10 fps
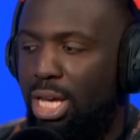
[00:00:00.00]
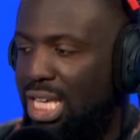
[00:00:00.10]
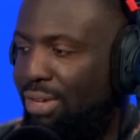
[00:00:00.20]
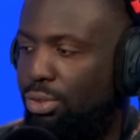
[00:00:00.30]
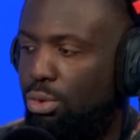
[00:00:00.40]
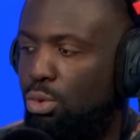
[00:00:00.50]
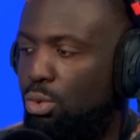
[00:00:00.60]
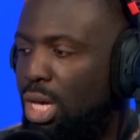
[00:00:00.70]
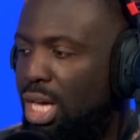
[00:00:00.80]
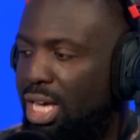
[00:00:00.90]
if you
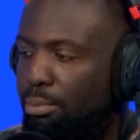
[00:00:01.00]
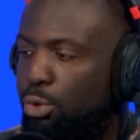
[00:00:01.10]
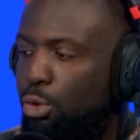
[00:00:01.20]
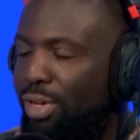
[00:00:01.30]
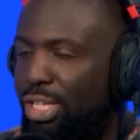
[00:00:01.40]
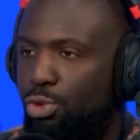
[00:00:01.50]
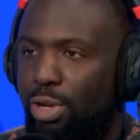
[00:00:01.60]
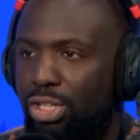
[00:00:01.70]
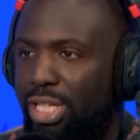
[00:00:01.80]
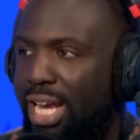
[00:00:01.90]
improve history
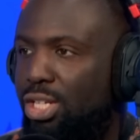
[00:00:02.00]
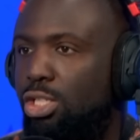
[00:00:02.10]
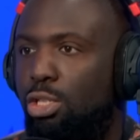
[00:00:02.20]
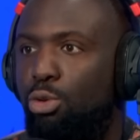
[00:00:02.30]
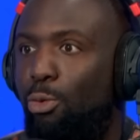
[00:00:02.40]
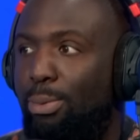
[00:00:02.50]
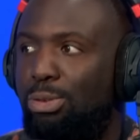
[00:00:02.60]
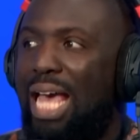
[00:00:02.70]
education to improve people's